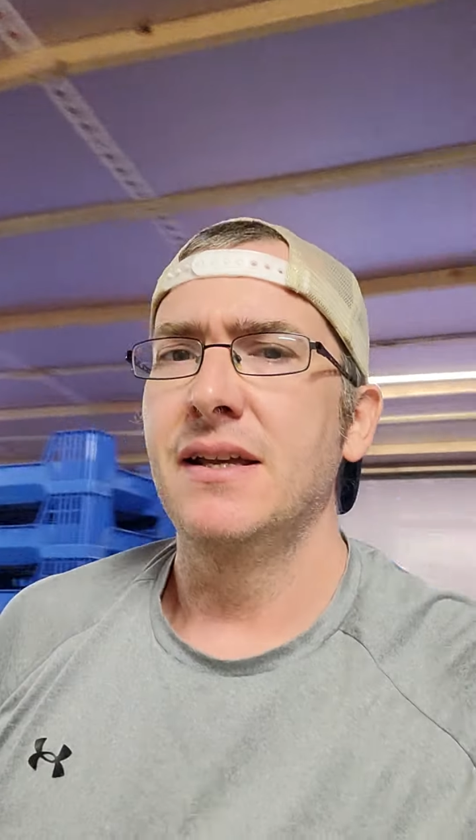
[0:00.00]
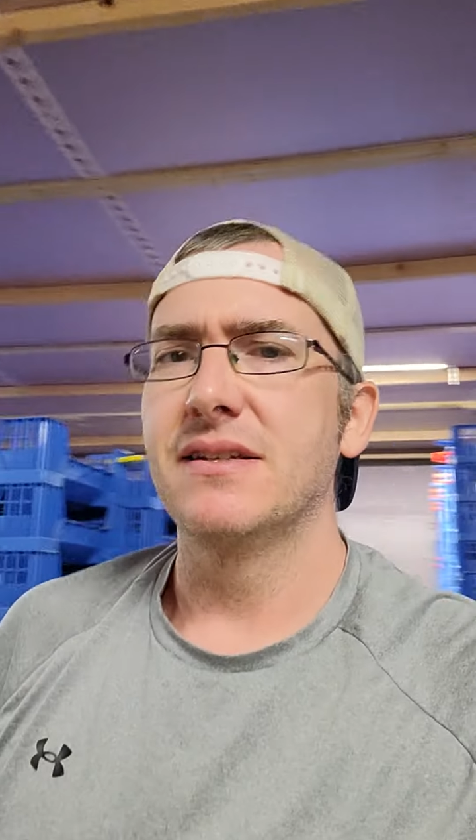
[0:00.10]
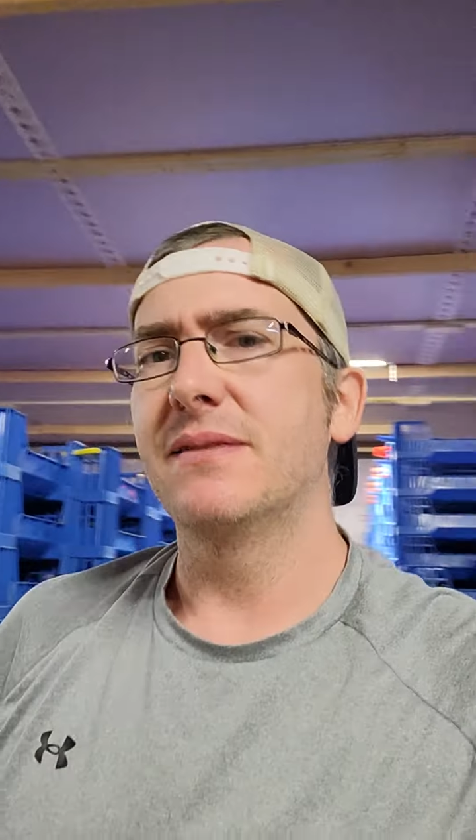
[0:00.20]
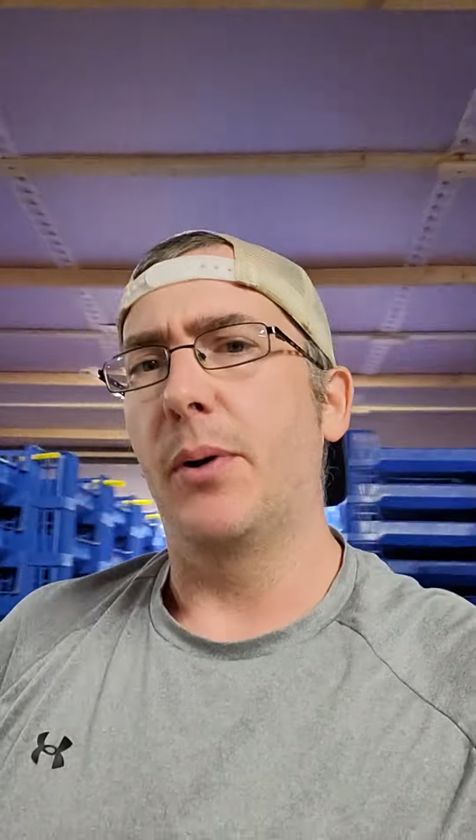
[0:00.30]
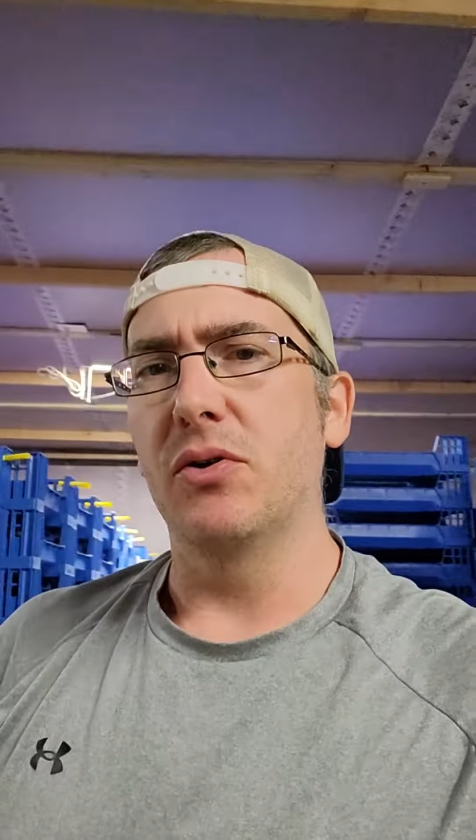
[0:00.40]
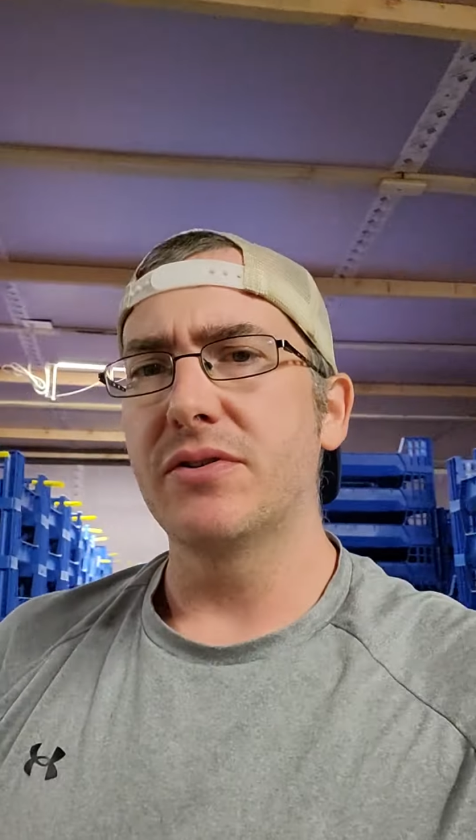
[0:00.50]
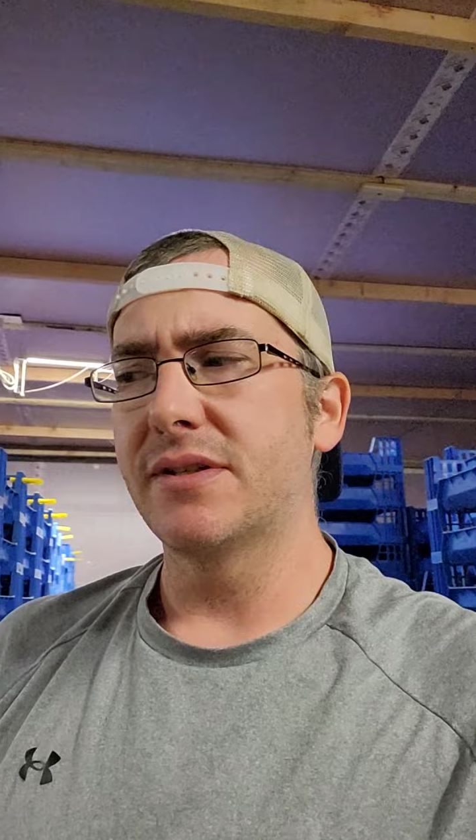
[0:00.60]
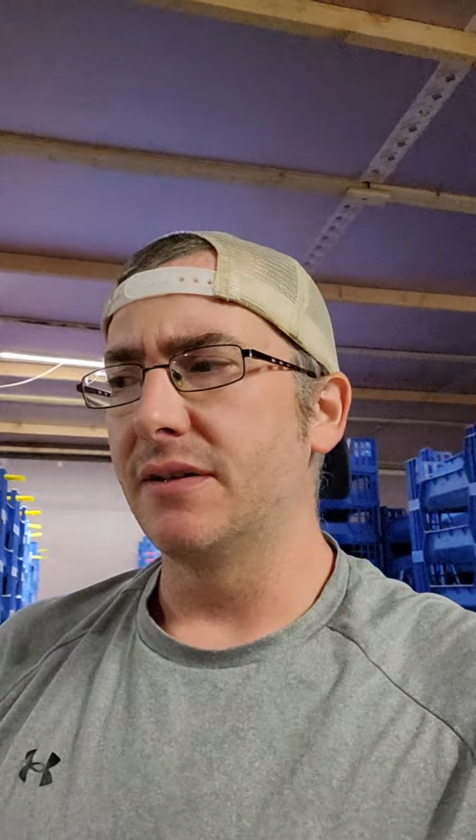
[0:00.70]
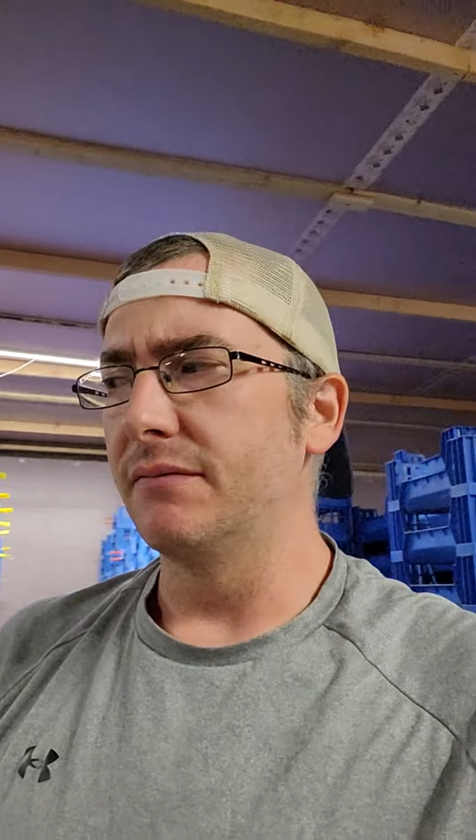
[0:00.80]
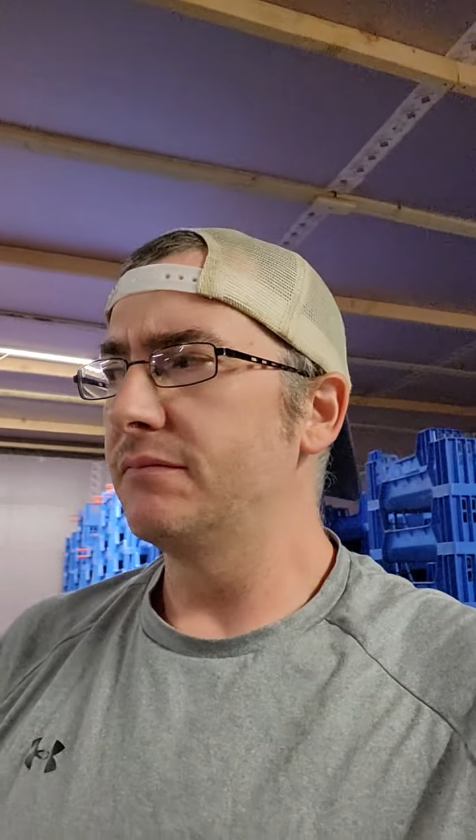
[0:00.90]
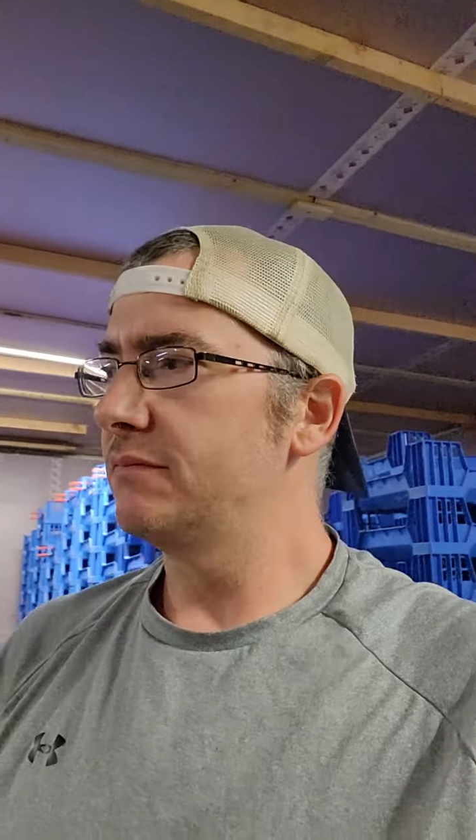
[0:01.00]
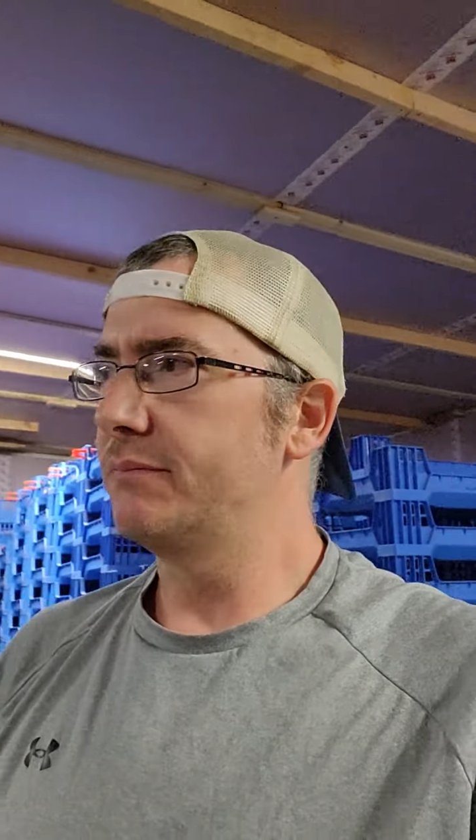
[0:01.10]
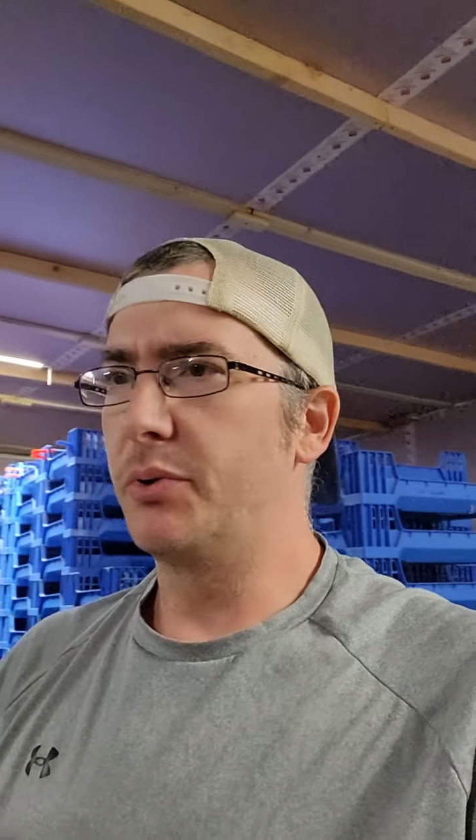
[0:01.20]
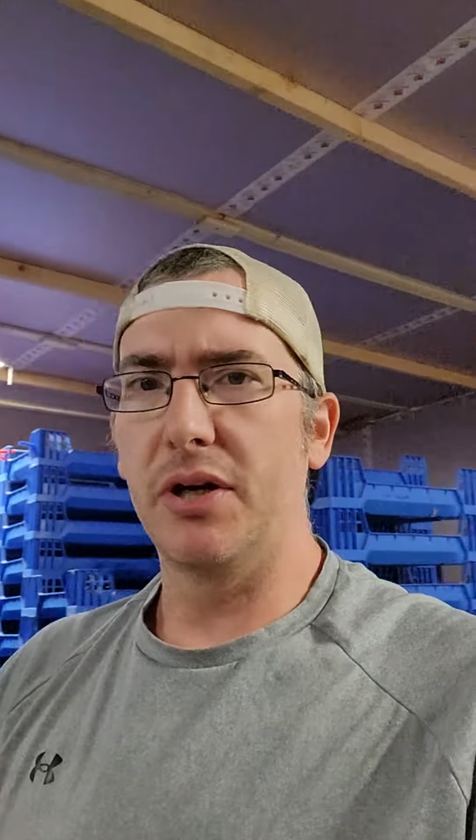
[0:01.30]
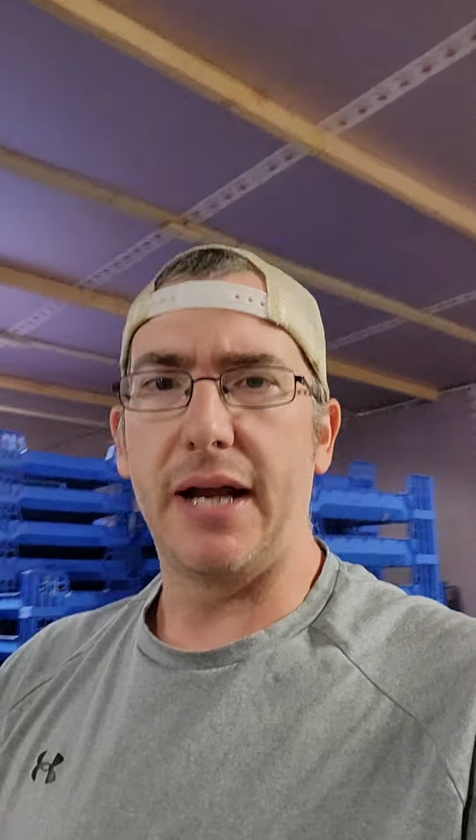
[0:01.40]
is to post and
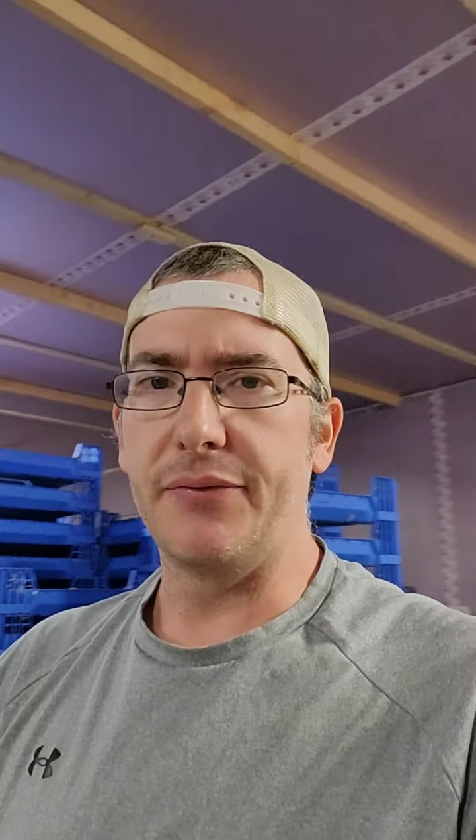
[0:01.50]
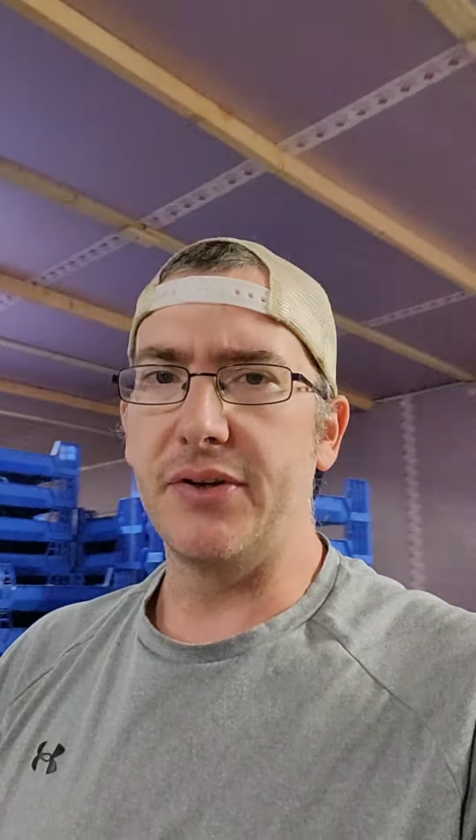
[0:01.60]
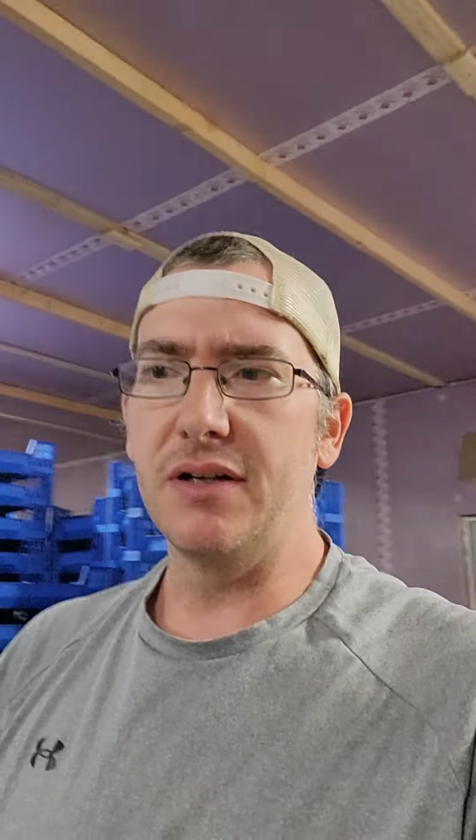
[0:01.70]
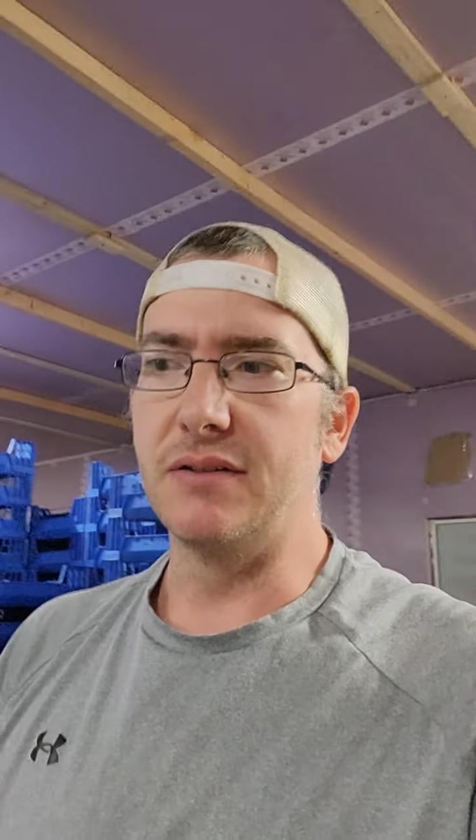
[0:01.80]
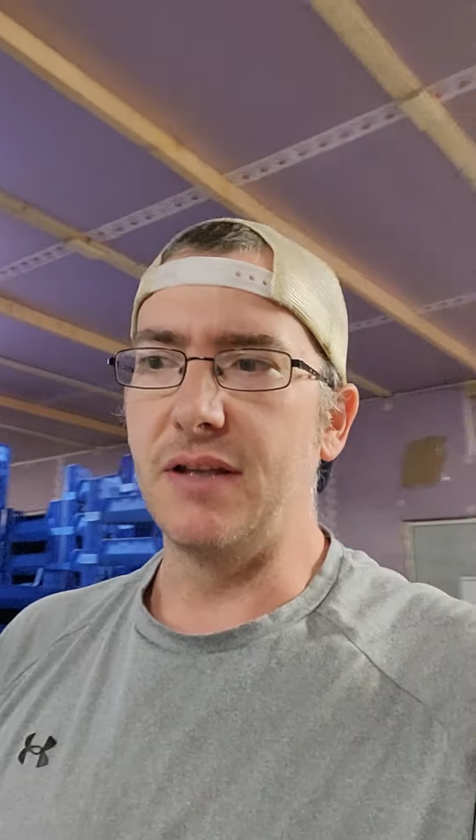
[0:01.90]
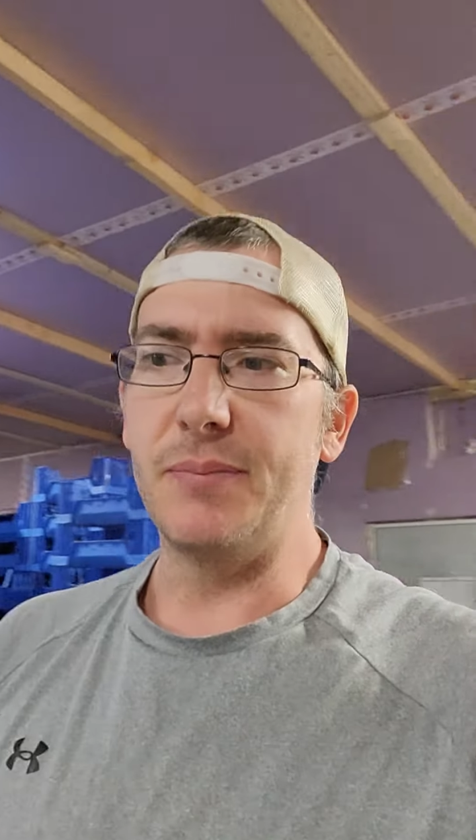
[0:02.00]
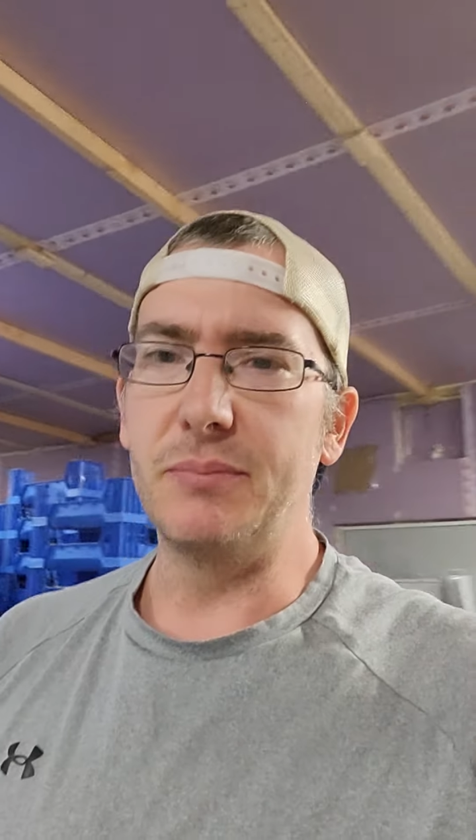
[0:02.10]
put it out there and let